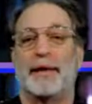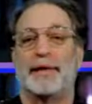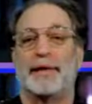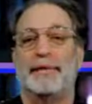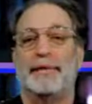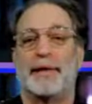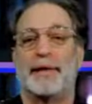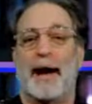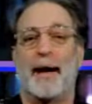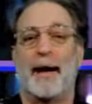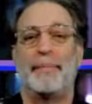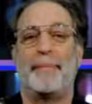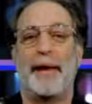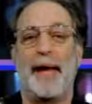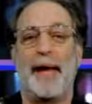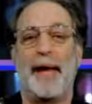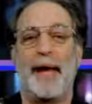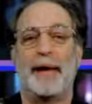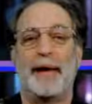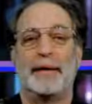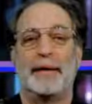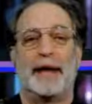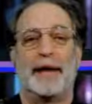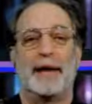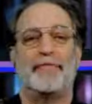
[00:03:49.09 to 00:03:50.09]
Not
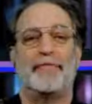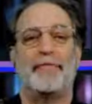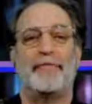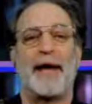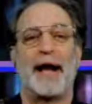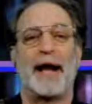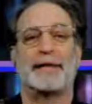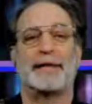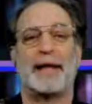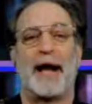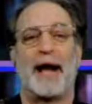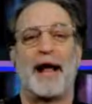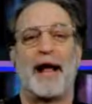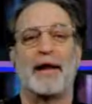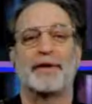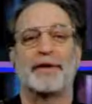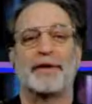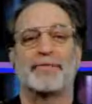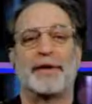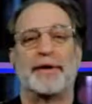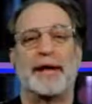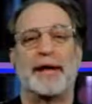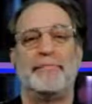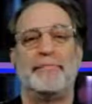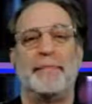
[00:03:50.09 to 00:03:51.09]
bad. In fact, Dollar
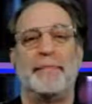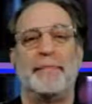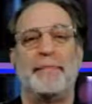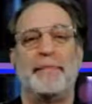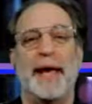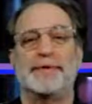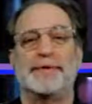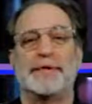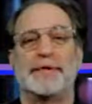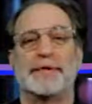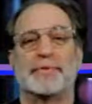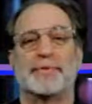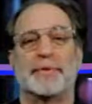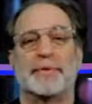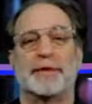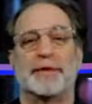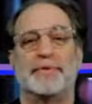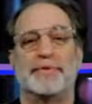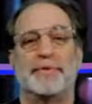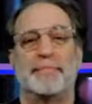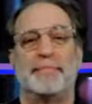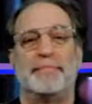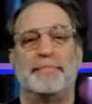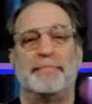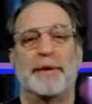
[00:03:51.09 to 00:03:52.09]
Tree and Macy's were the
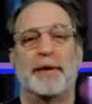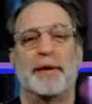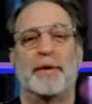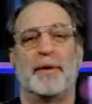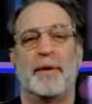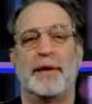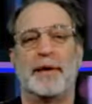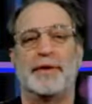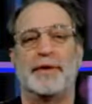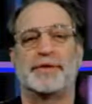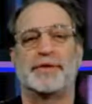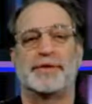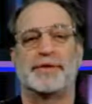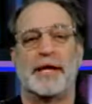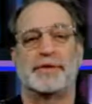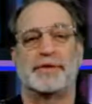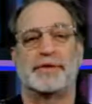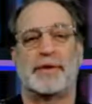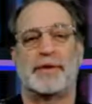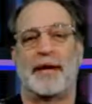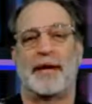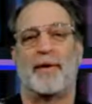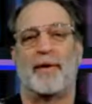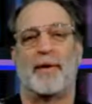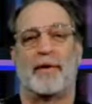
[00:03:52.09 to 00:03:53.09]
two big winners
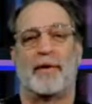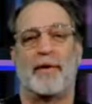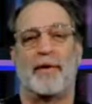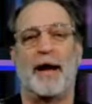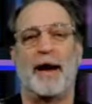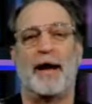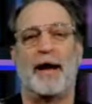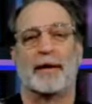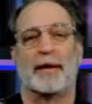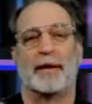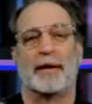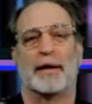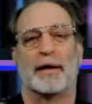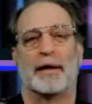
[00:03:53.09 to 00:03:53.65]
yesterday all around.